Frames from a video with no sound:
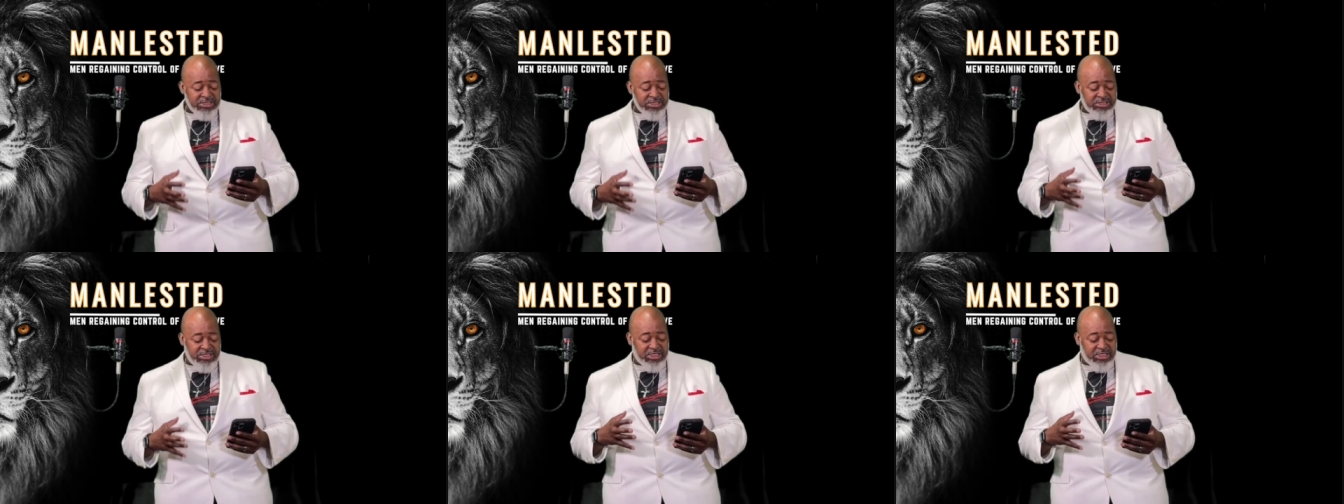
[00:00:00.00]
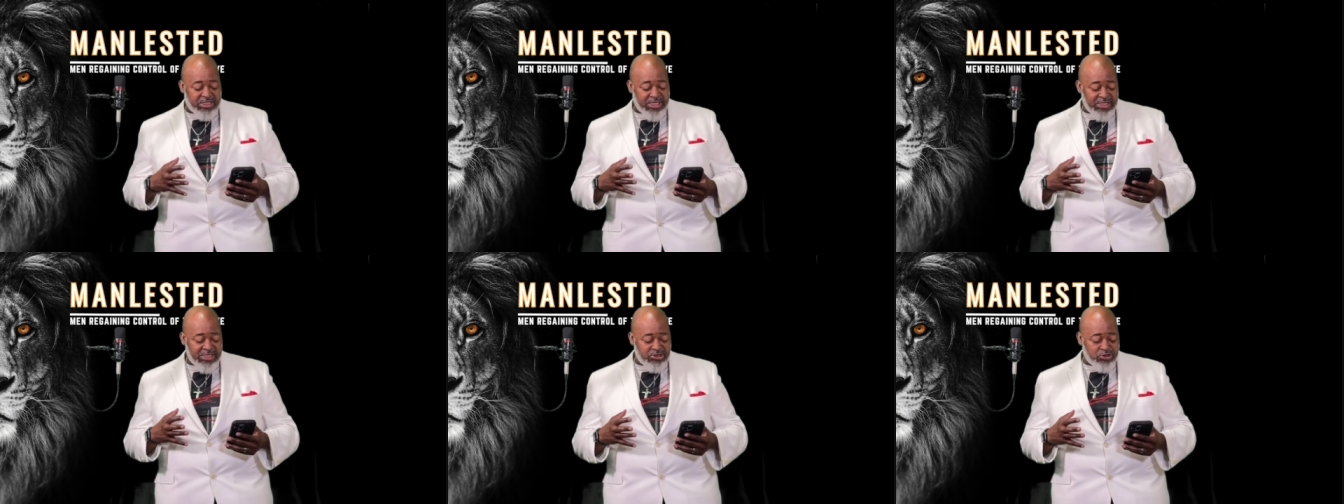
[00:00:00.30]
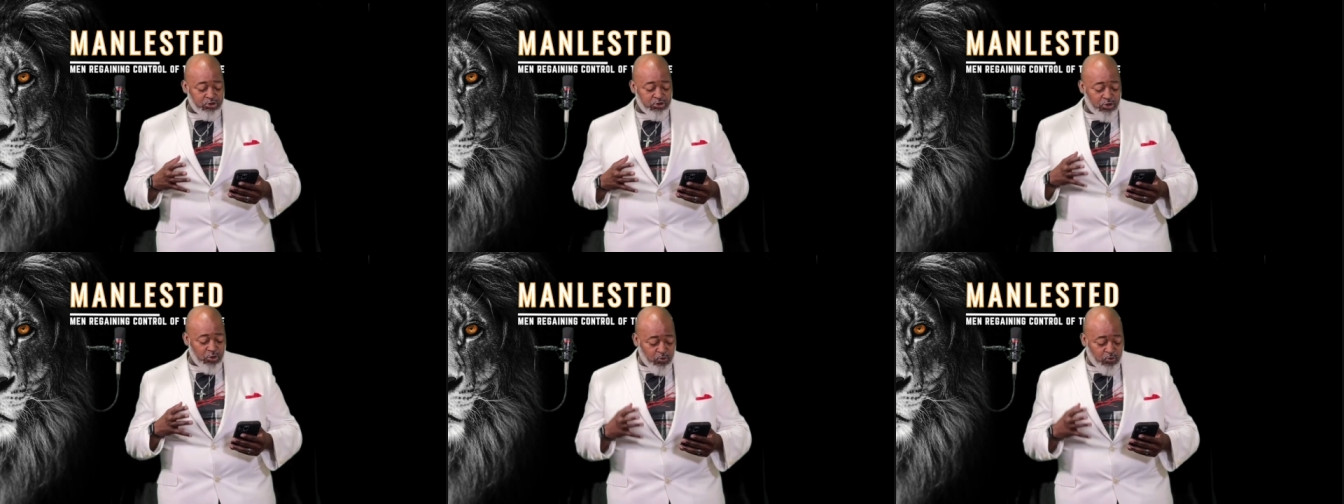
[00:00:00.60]
to get
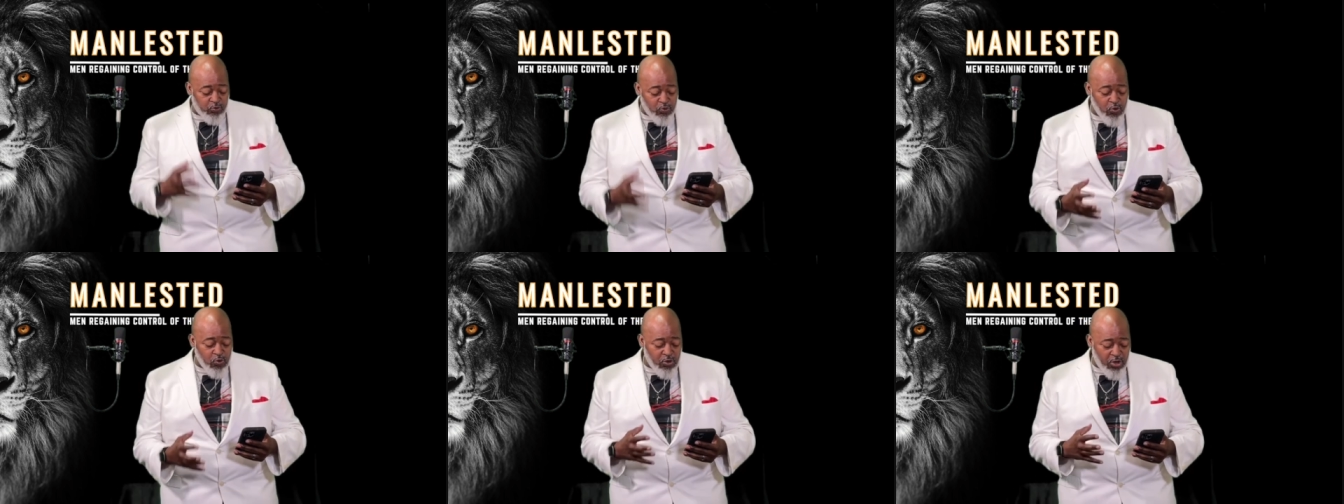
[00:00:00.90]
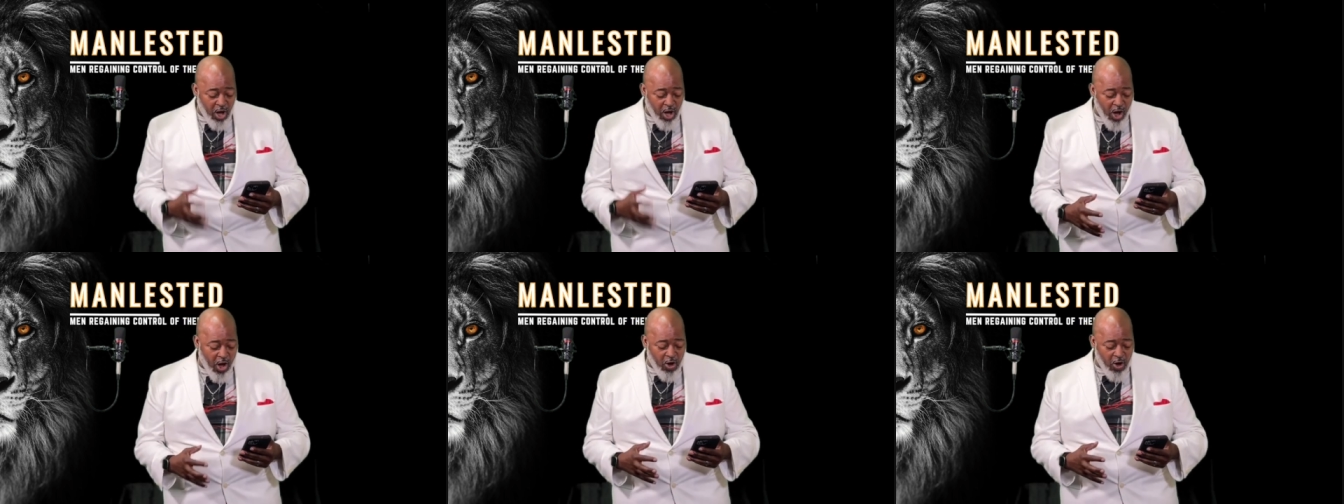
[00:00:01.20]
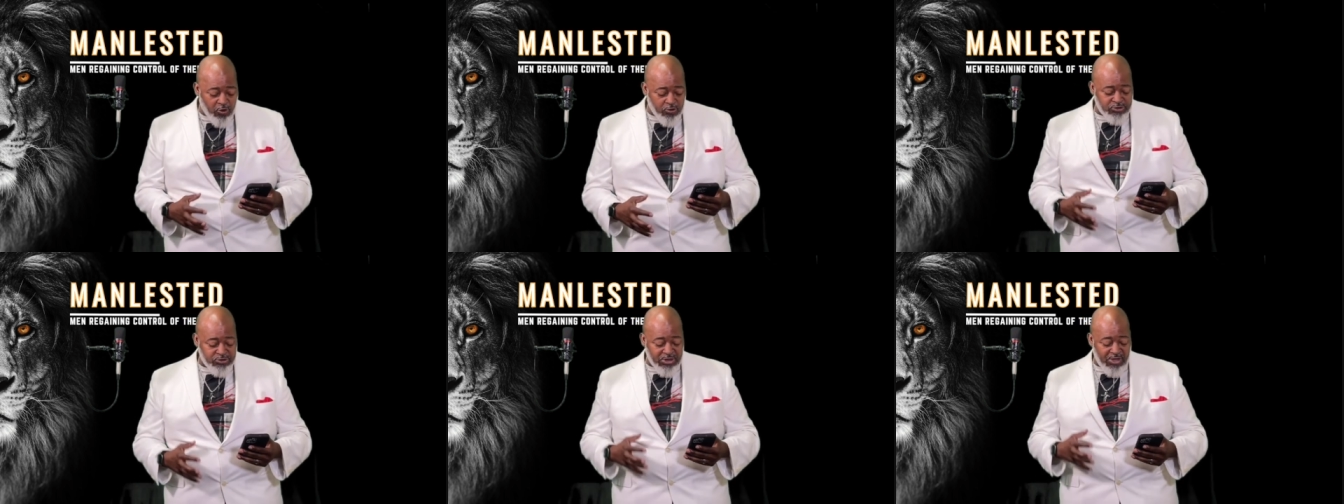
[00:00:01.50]
to the root
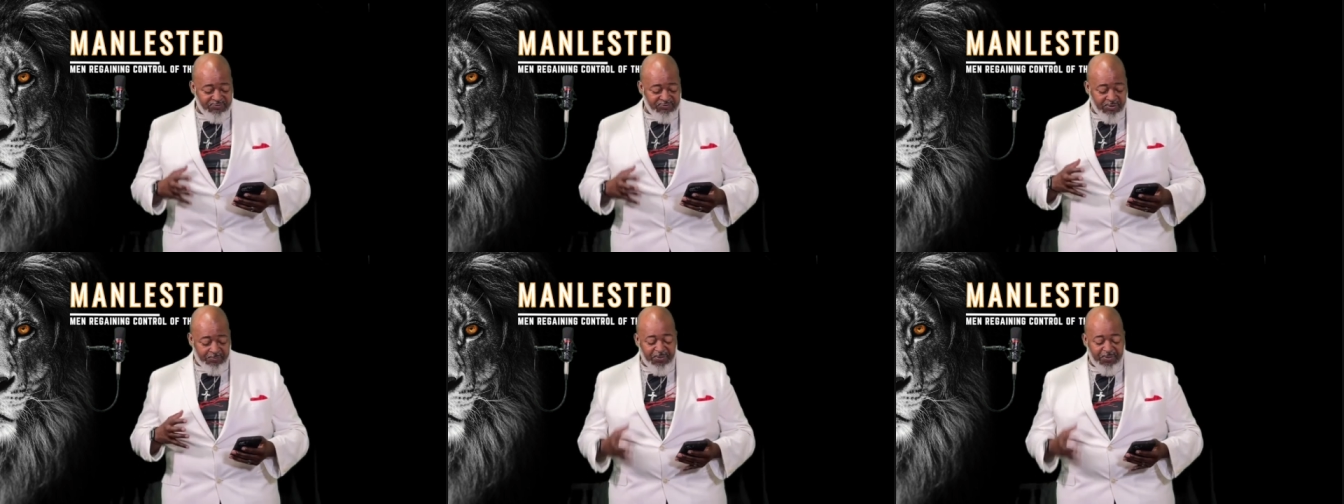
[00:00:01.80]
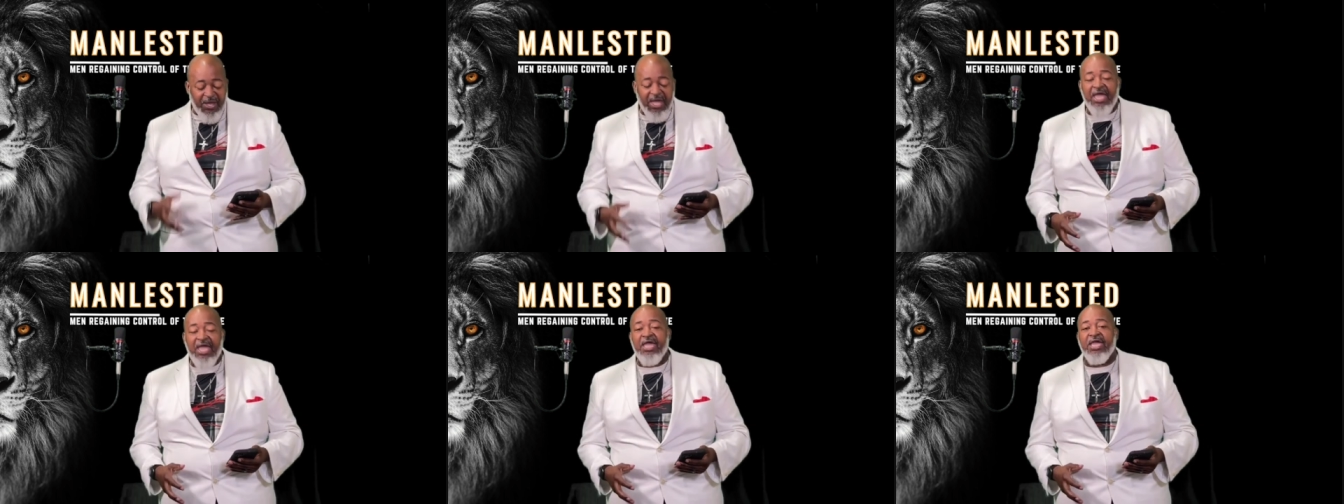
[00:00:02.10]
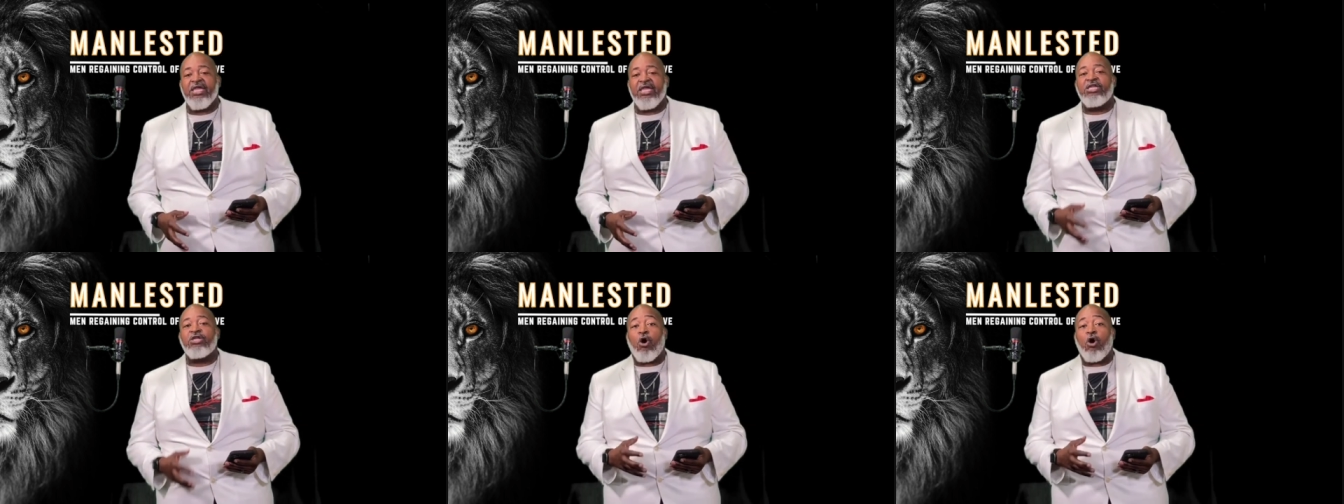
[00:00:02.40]
cause of the pain